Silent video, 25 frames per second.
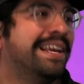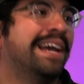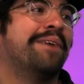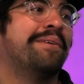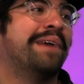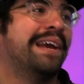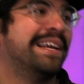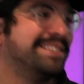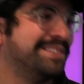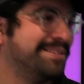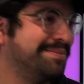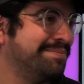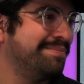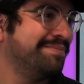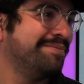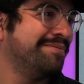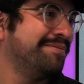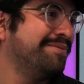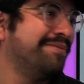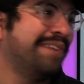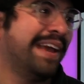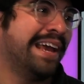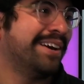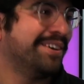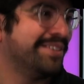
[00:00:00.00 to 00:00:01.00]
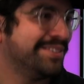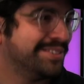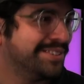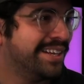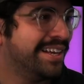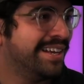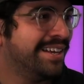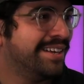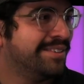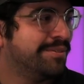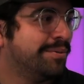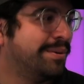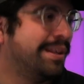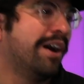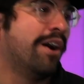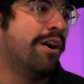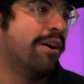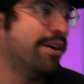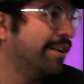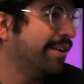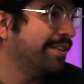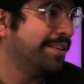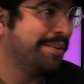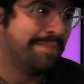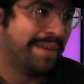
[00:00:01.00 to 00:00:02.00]
Yeah, we had some fails that
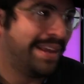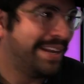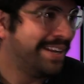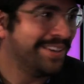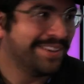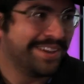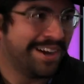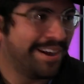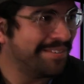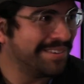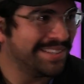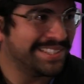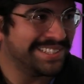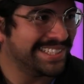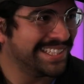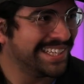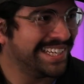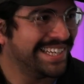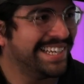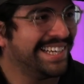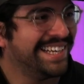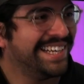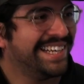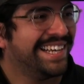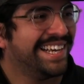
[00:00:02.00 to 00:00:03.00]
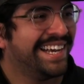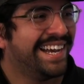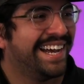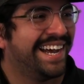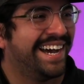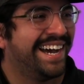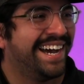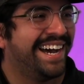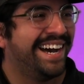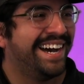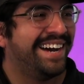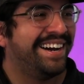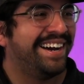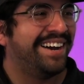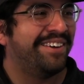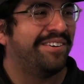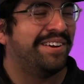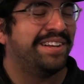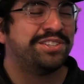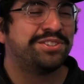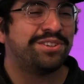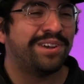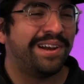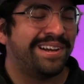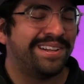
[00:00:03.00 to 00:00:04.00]
aren't on the menu, obviously.
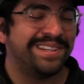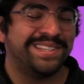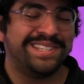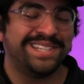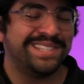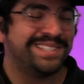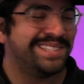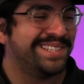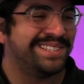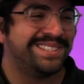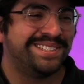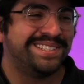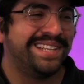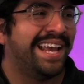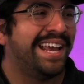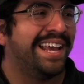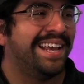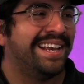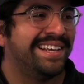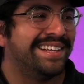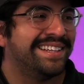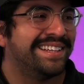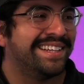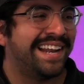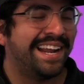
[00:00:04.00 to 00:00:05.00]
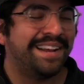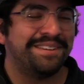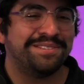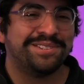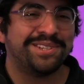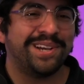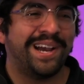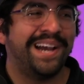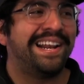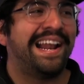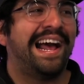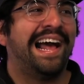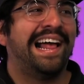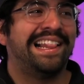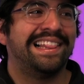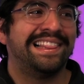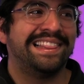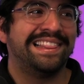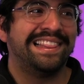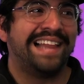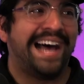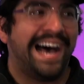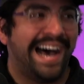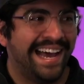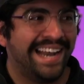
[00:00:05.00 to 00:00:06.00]
We try, just to say that I've tried a
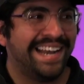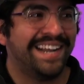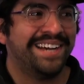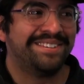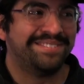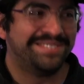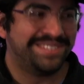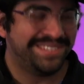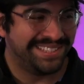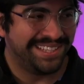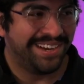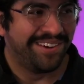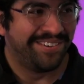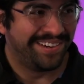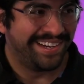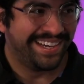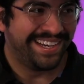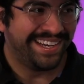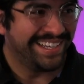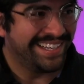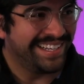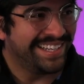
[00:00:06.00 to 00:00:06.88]
lot of soda.